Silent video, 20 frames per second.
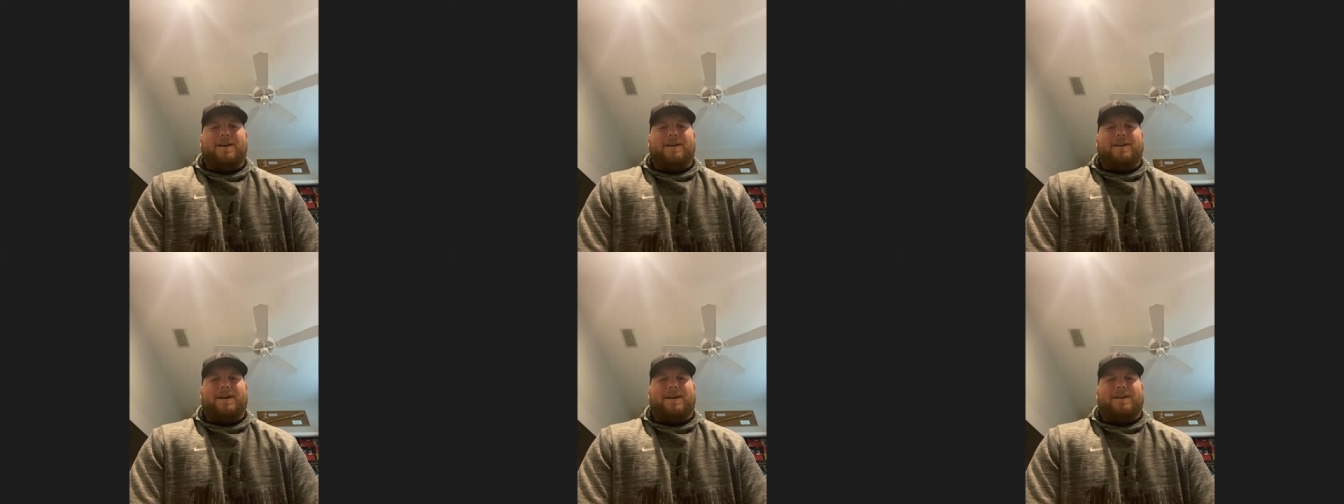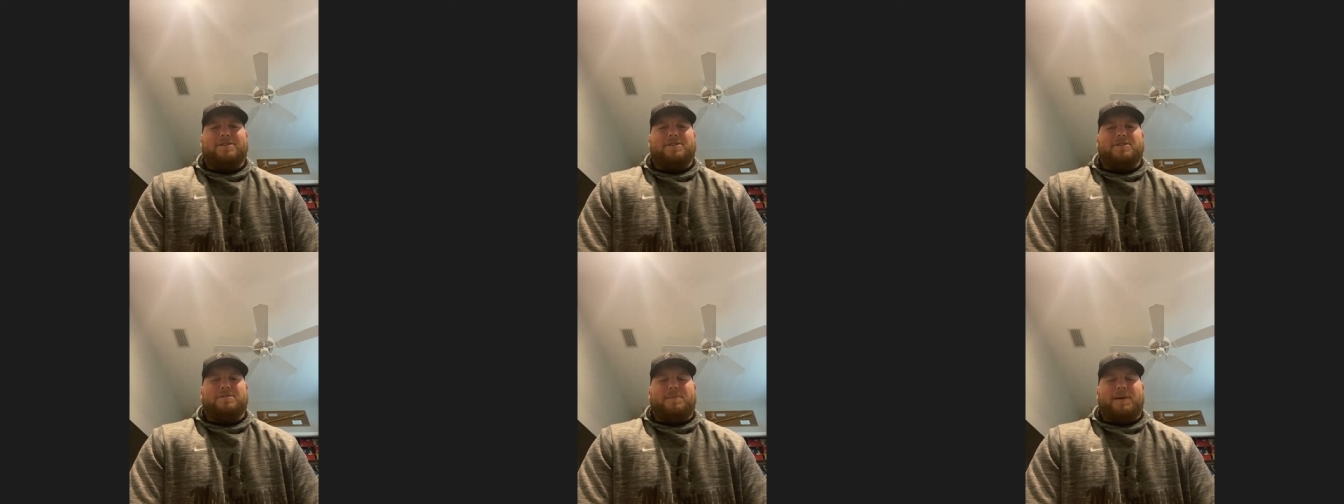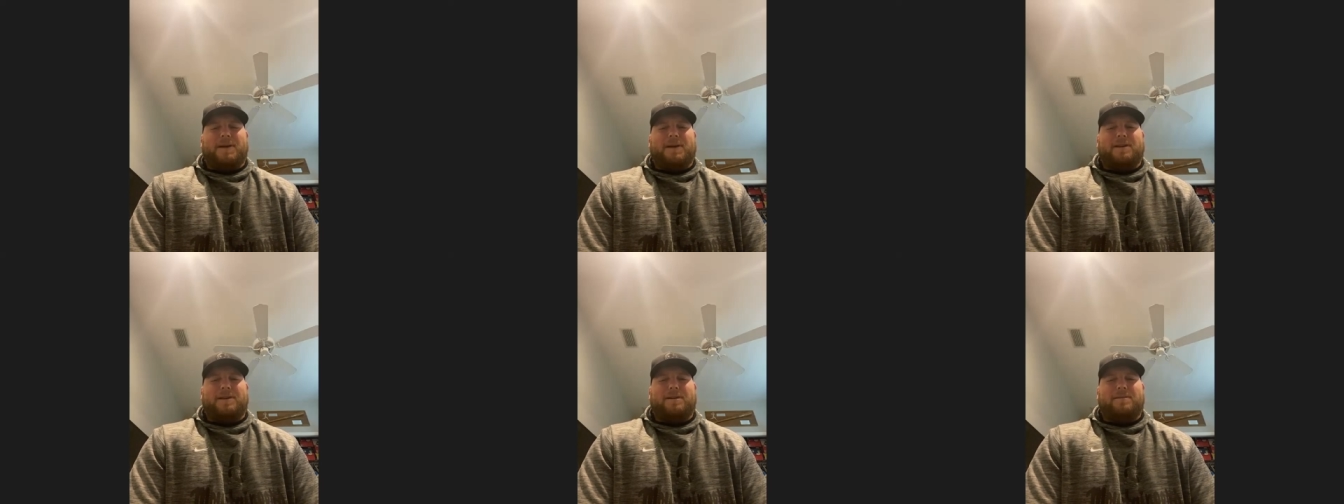kind of just
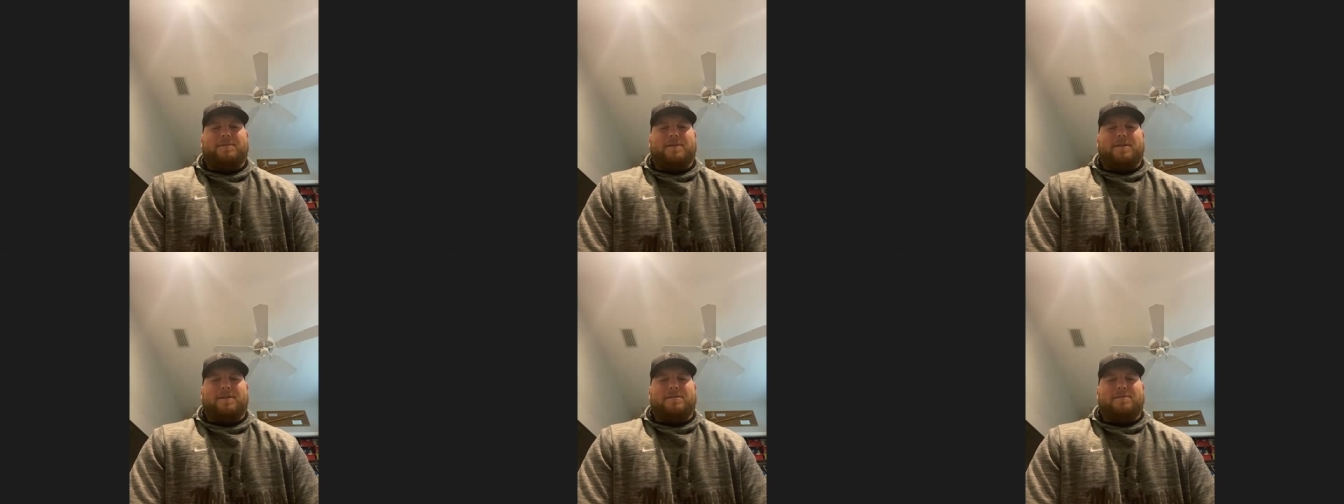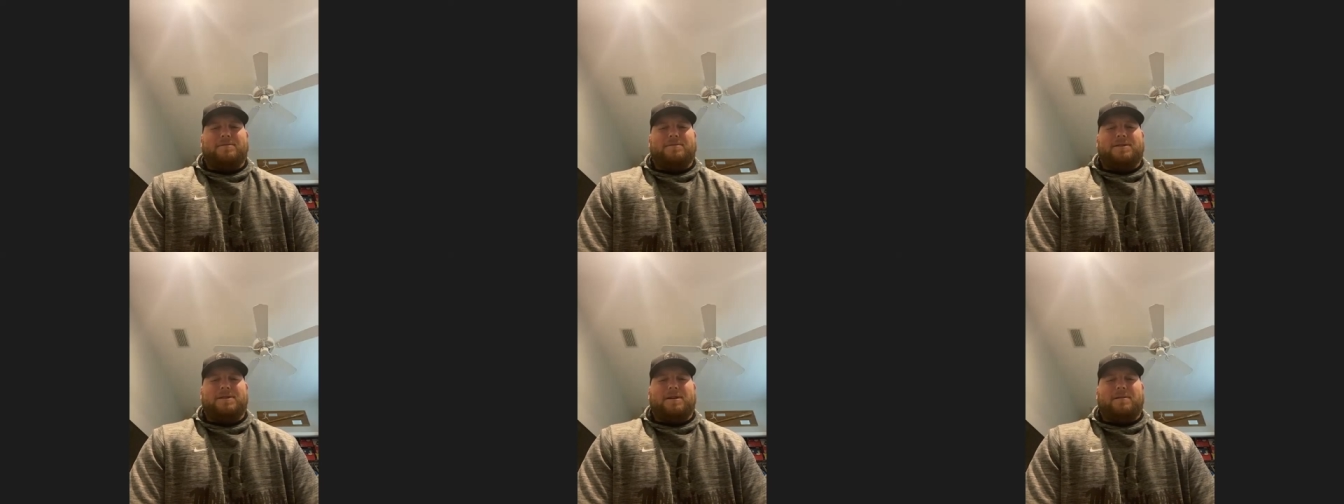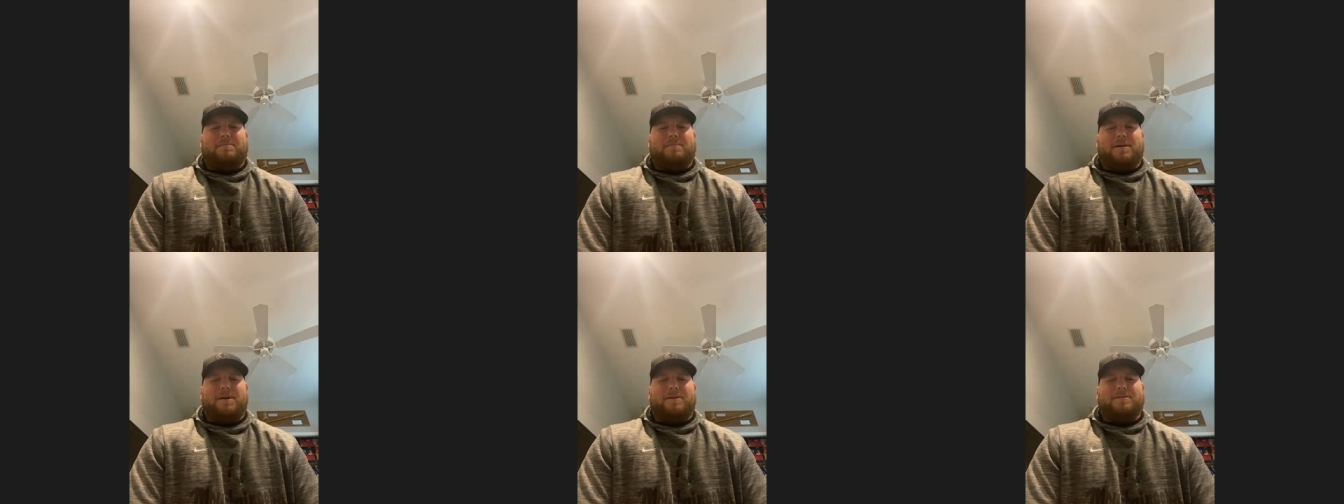picking up the loose
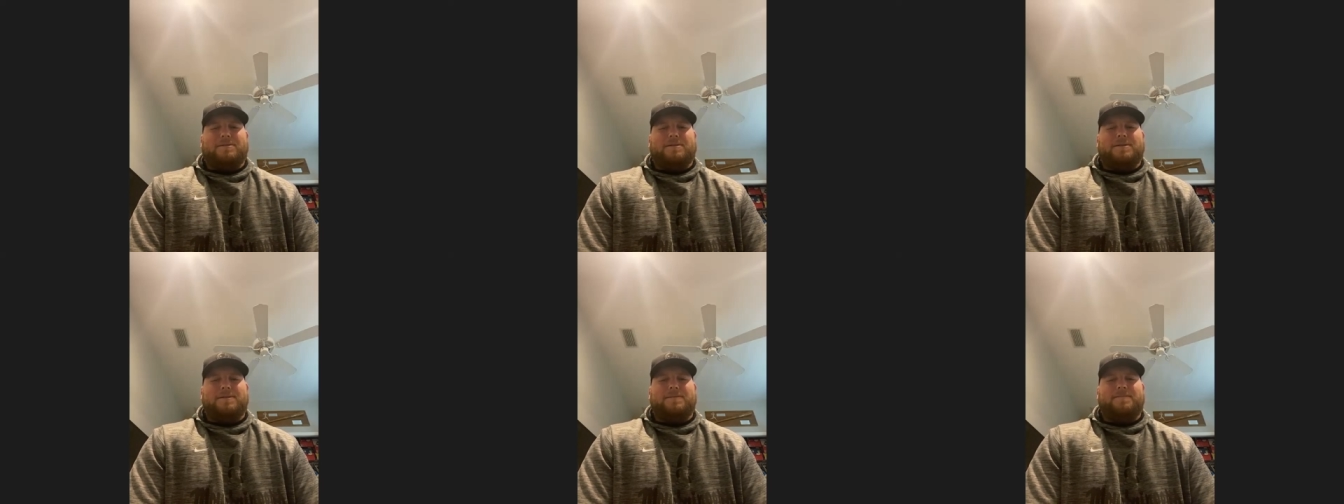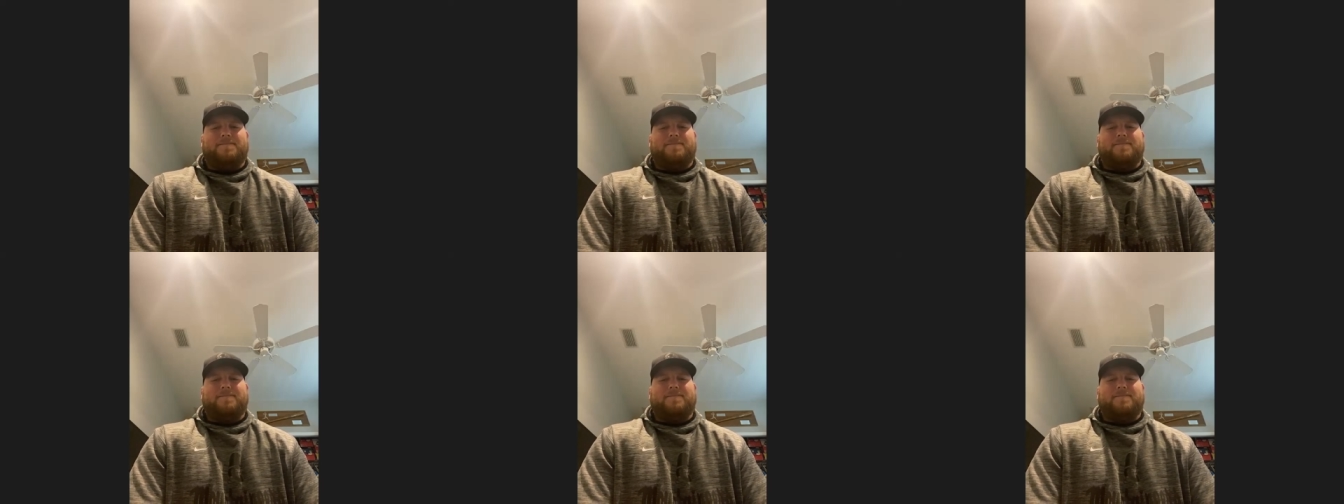dumbbells,